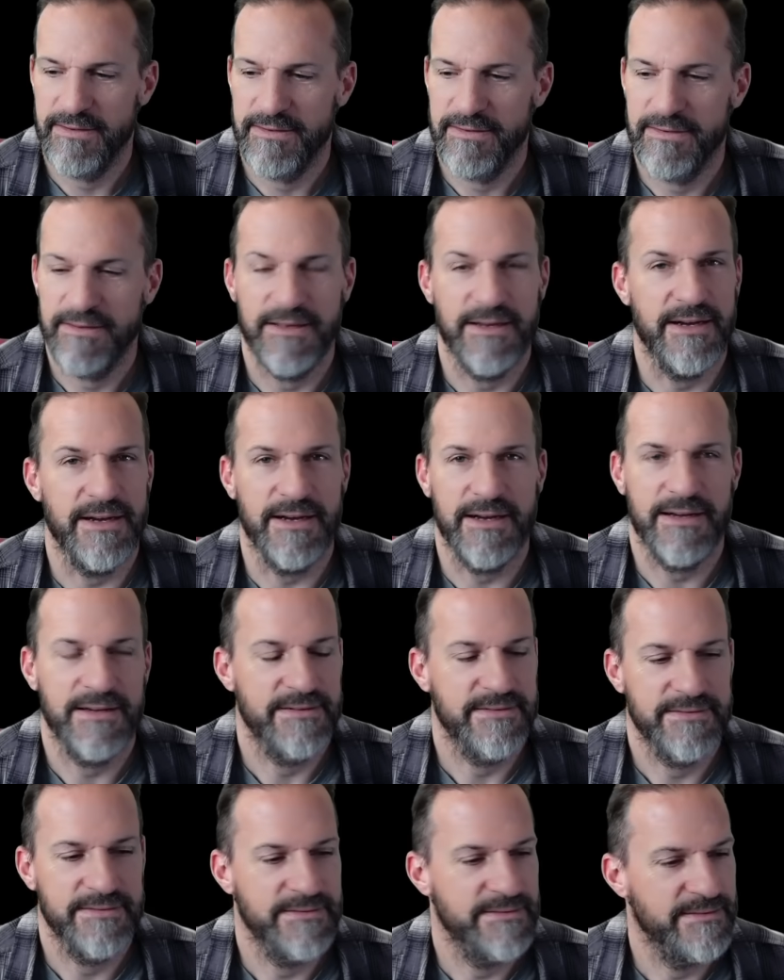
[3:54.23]
Ugh.
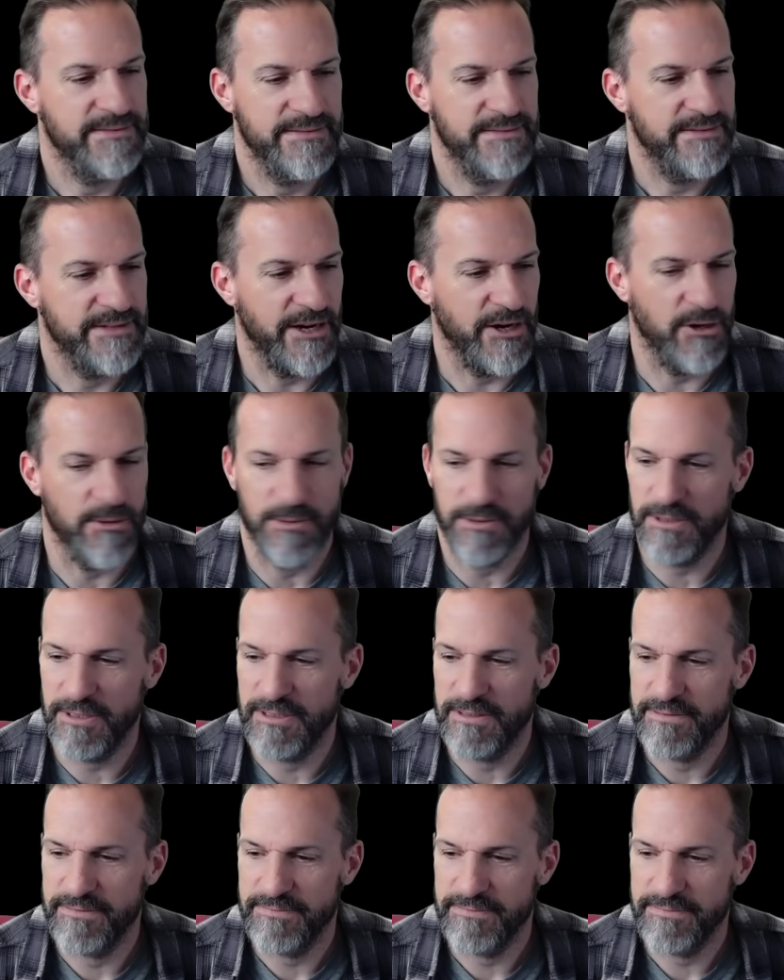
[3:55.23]
Terrible.
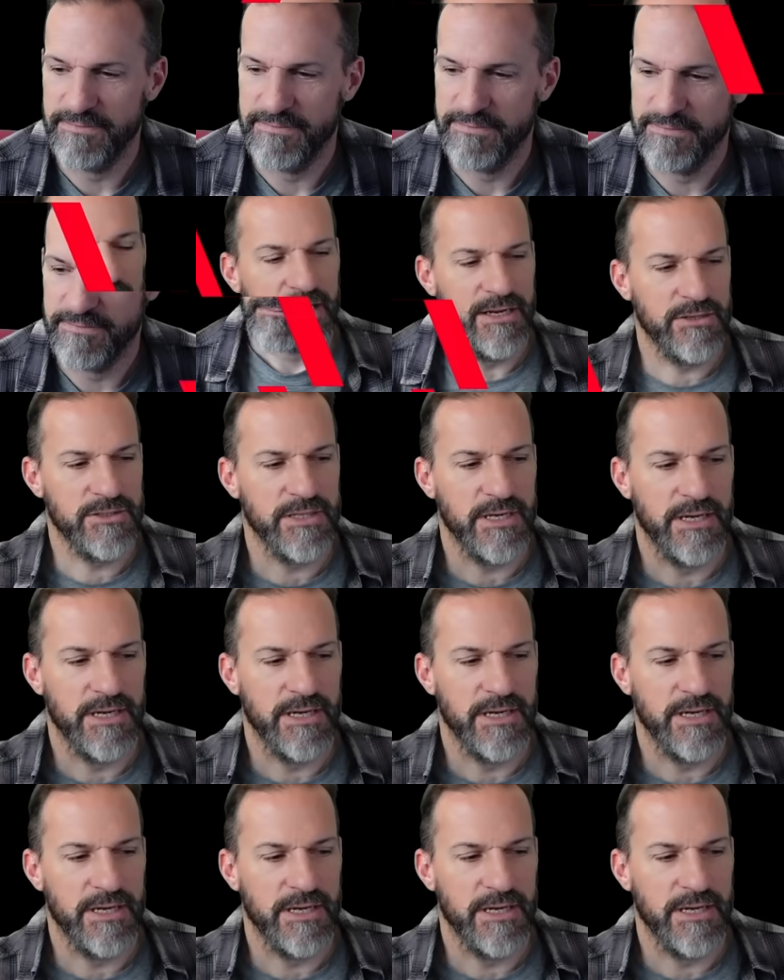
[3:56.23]
And here's